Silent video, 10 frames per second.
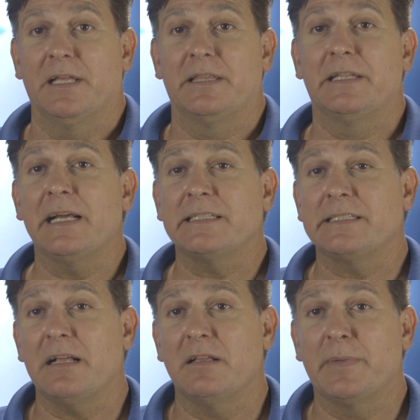The next
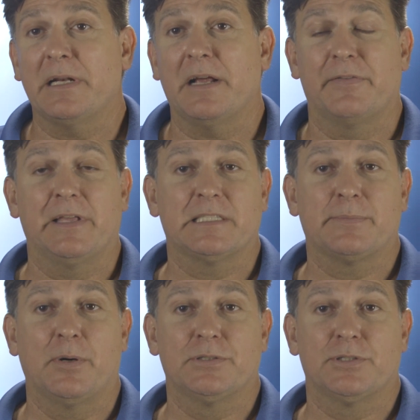element of the
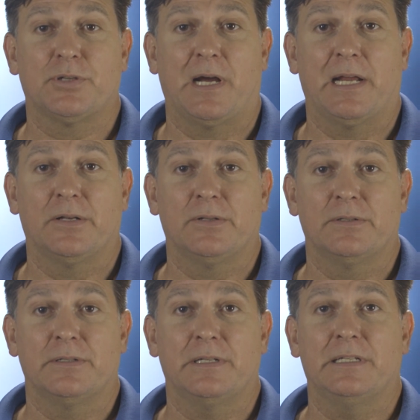exposure triangle
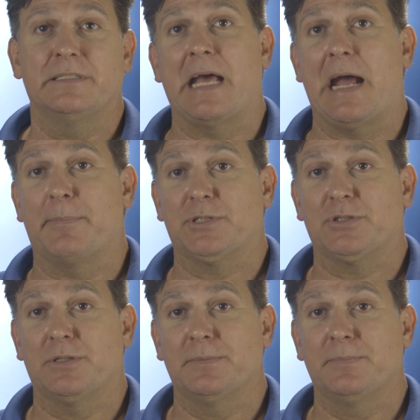is aperture.